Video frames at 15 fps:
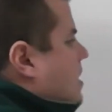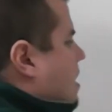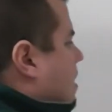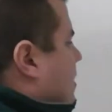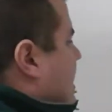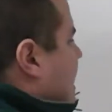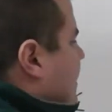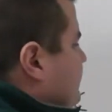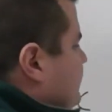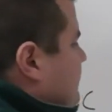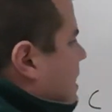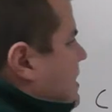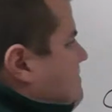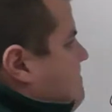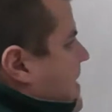Our
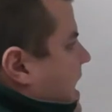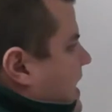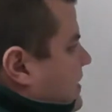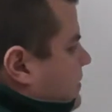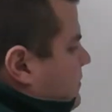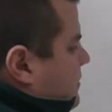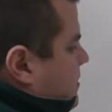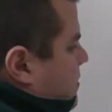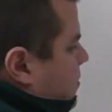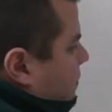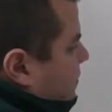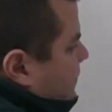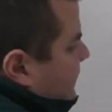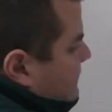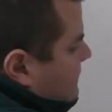outside backer
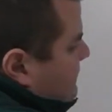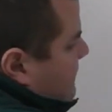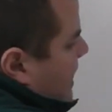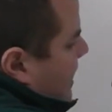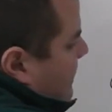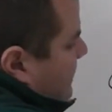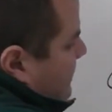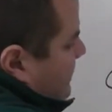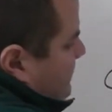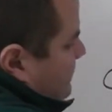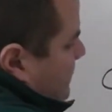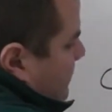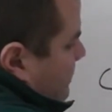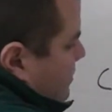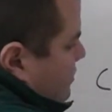on this side is
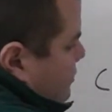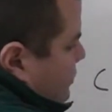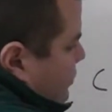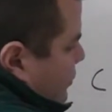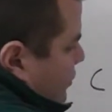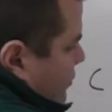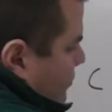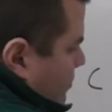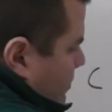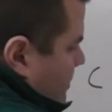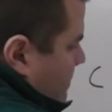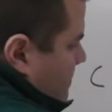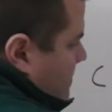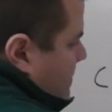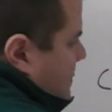number 2.
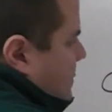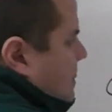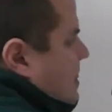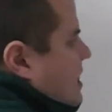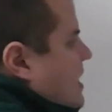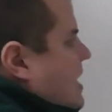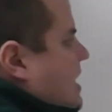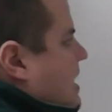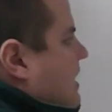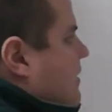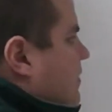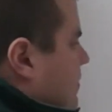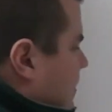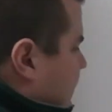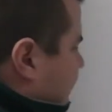And
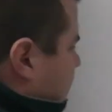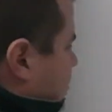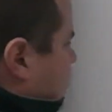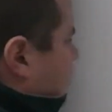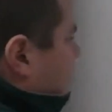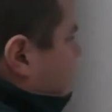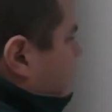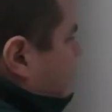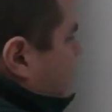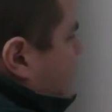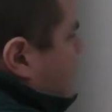our other corner is